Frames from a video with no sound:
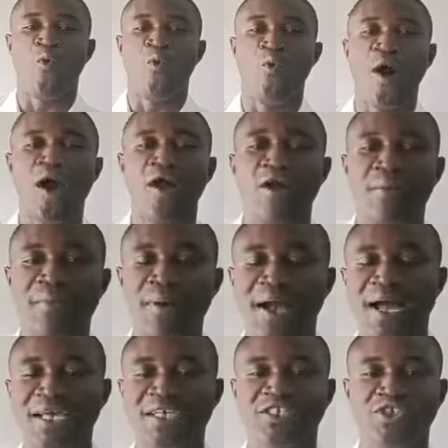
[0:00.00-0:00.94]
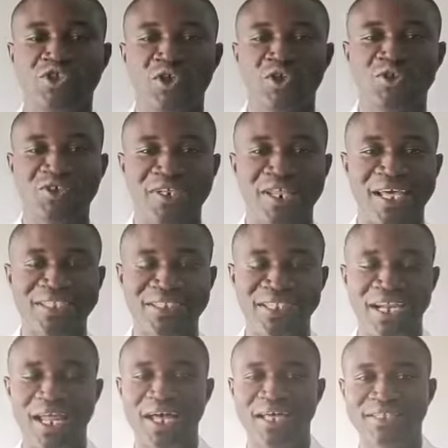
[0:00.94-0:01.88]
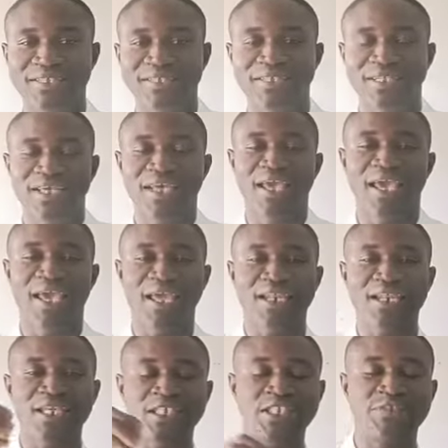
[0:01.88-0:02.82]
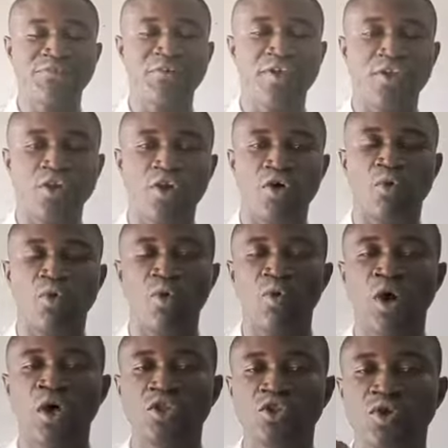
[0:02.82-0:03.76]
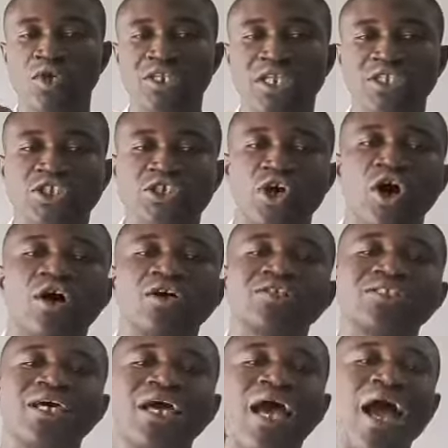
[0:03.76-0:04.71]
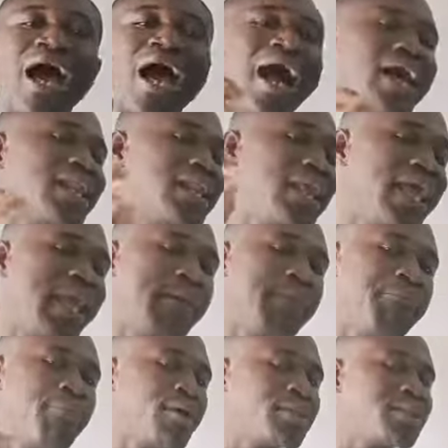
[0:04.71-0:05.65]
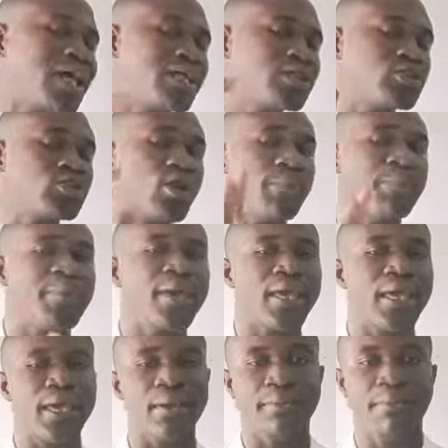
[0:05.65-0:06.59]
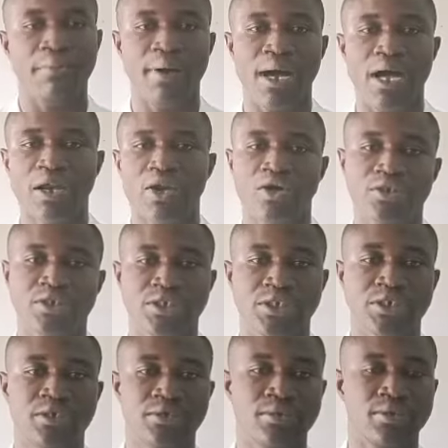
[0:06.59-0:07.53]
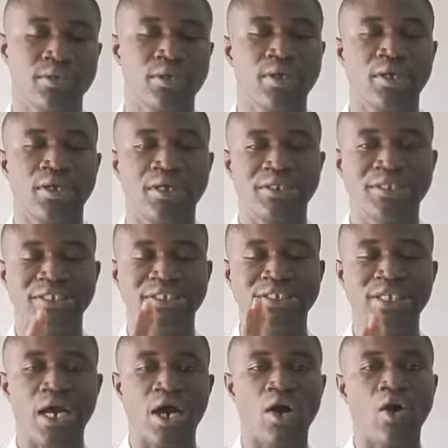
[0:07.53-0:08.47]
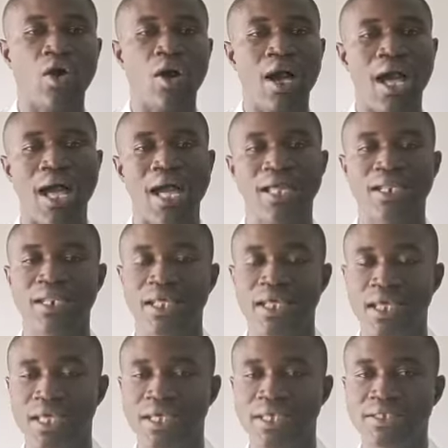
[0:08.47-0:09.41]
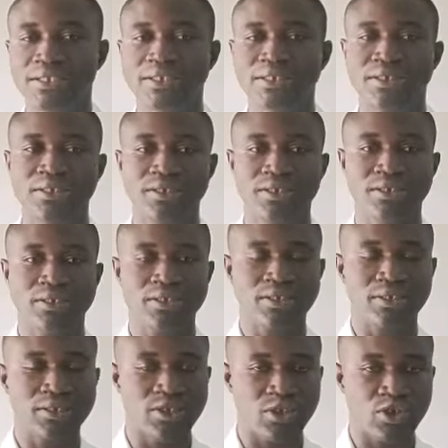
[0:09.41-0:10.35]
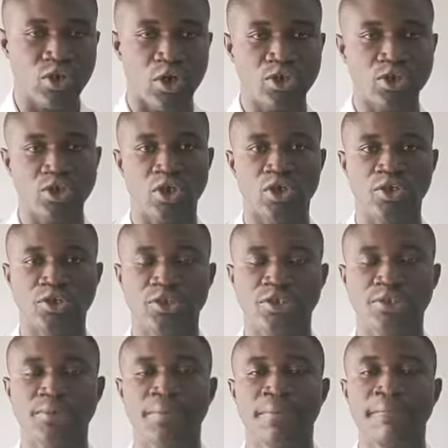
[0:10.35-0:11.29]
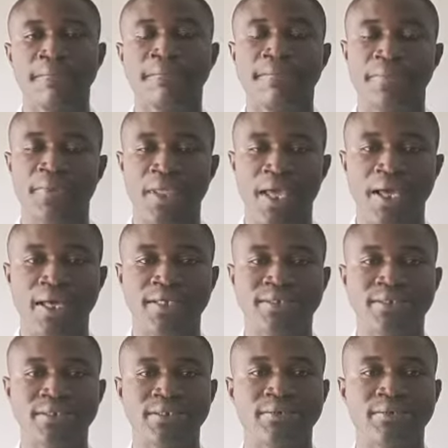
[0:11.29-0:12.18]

Welcome guys to today's class. In this video, we want to discuss an important topic in biology: cell and its structures. Yes.